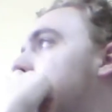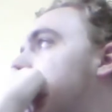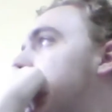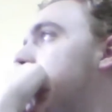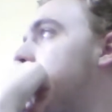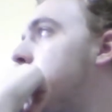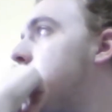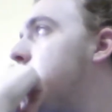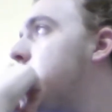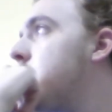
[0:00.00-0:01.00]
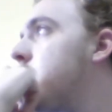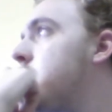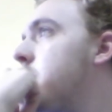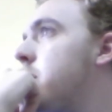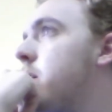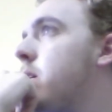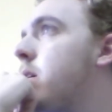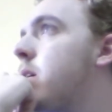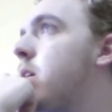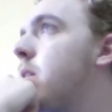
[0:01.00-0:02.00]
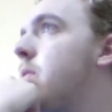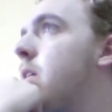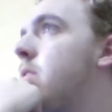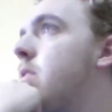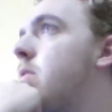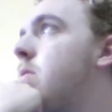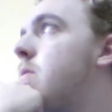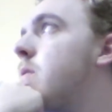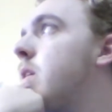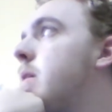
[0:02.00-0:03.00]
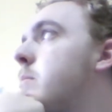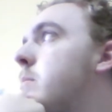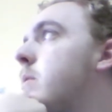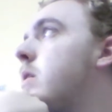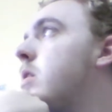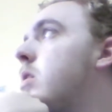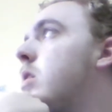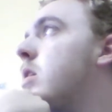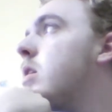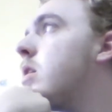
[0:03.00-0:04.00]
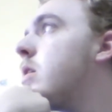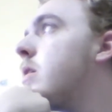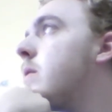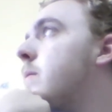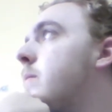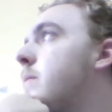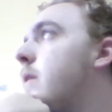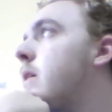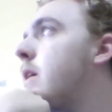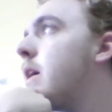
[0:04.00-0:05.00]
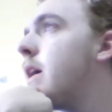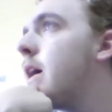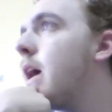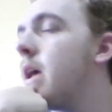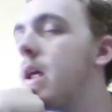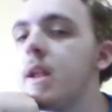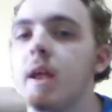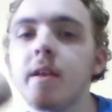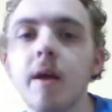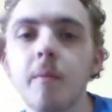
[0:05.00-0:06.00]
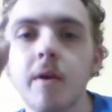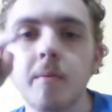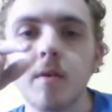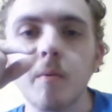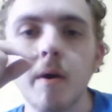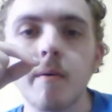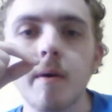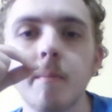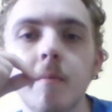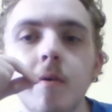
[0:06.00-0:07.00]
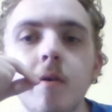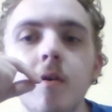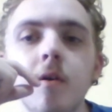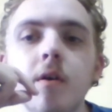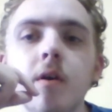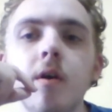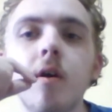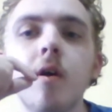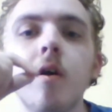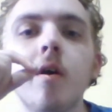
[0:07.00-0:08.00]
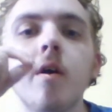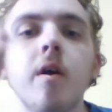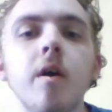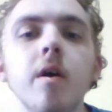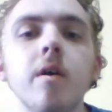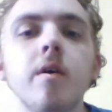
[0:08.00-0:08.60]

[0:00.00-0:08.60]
one where Cliff has his dream. Um, and is there one episode where um, G-